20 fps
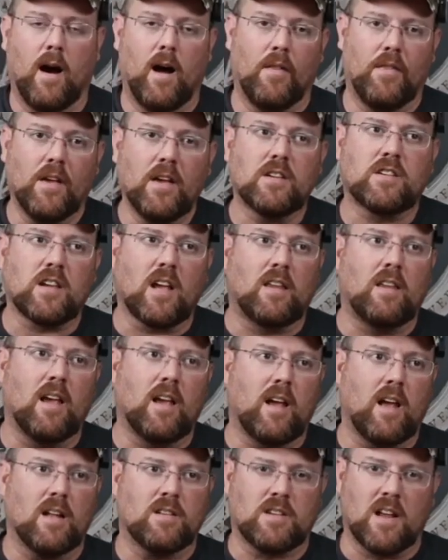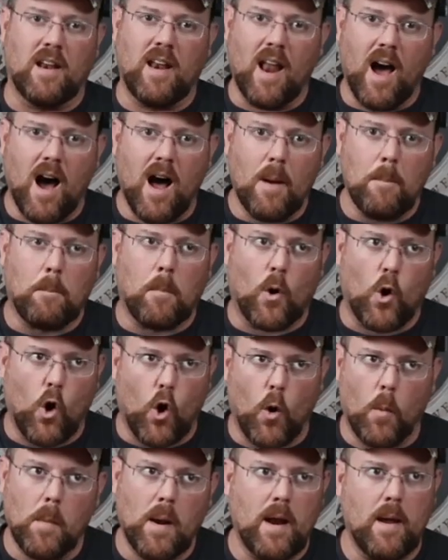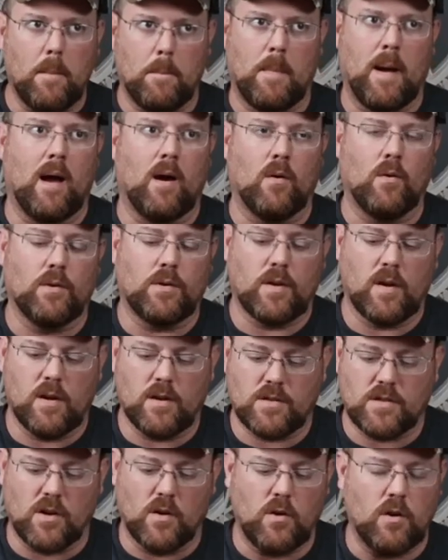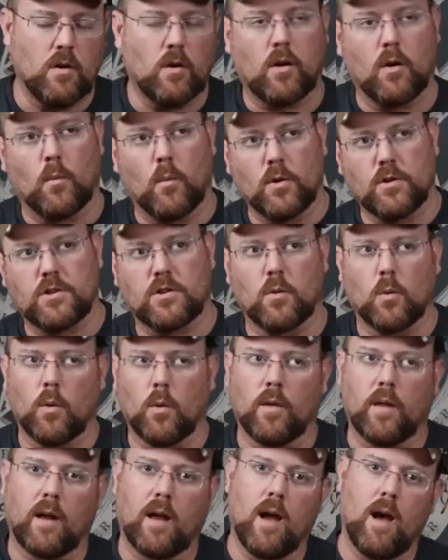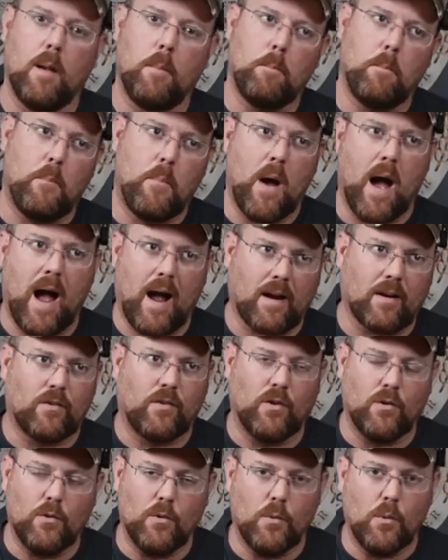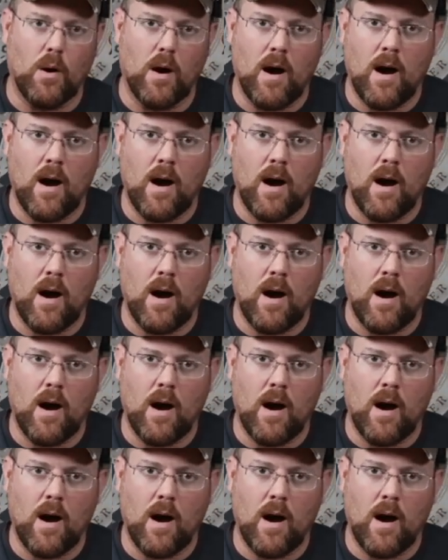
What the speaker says: This, I think, it's a non-permanent mount, so you can restore the gun back to